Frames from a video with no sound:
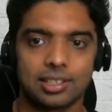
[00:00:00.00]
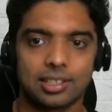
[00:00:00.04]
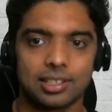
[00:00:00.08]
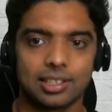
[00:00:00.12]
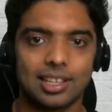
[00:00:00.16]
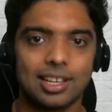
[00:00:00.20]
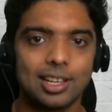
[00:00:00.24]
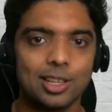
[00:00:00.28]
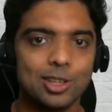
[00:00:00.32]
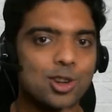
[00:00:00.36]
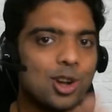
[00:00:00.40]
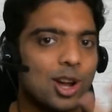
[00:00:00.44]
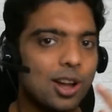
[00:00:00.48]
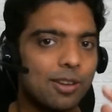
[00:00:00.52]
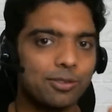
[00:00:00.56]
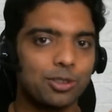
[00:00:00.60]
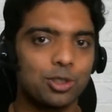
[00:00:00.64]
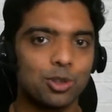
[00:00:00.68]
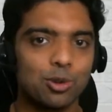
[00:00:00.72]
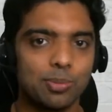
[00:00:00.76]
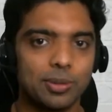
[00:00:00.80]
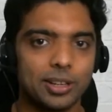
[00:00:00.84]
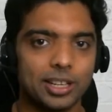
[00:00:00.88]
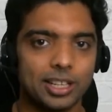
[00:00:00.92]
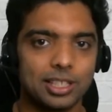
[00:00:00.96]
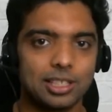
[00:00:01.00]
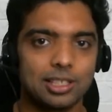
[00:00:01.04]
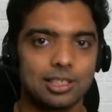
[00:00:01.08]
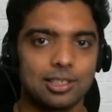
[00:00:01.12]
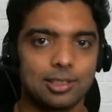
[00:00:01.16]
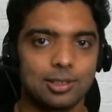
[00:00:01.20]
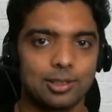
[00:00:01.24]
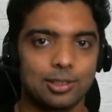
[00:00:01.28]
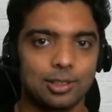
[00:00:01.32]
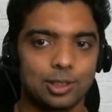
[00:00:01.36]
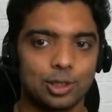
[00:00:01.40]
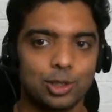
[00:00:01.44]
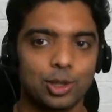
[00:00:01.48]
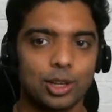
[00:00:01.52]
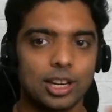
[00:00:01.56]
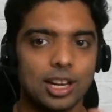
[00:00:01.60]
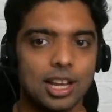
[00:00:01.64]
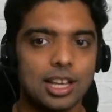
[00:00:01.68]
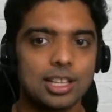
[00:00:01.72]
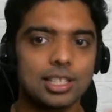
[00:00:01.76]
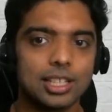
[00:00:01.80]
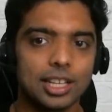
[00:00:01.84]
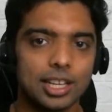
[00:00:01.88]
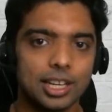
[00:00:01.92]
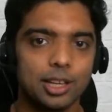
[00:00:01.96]
Yeah, you have 2 minutes. You can
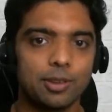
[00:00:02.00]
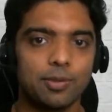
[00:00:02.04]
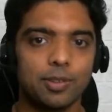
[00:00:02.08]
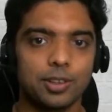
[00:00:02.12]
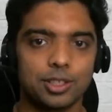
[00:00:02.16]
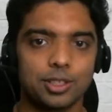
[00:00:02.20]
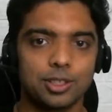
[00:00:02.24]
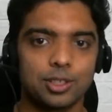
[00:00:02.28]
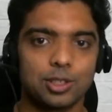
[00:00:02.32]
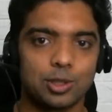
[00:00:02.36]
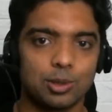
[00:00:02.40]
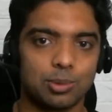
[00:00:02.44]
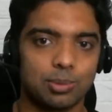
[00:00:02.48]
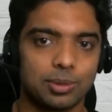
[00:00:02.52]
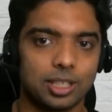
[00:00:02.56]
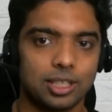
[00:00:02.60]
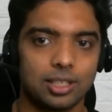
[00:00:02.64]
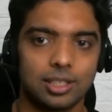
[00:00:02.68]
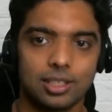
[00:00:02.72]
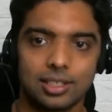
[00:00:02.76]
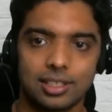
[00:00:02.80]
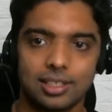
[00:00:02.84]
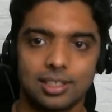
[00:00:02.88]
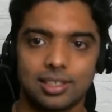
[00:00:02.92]
ask any questions to me.